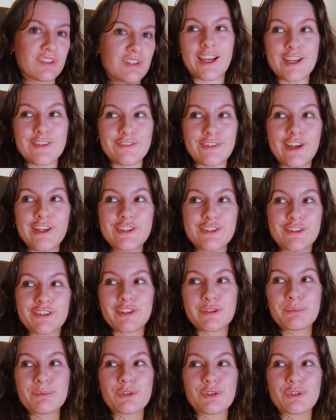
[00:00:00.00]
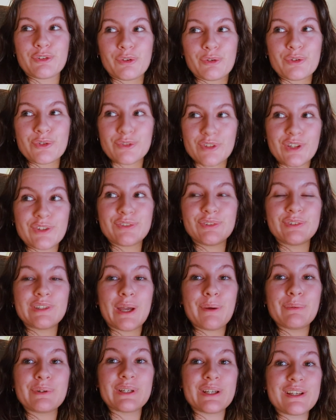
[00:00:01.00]
I find Christmas so stressful
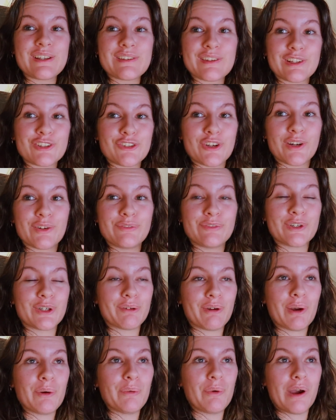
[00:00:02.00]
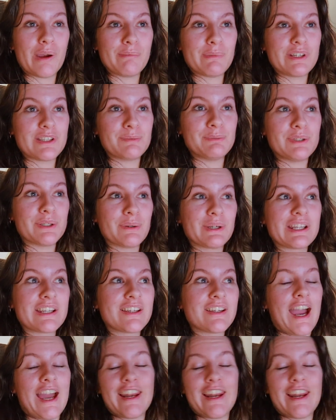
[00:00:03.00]
nowadays, like trying to figure out what I'm meant to be doing,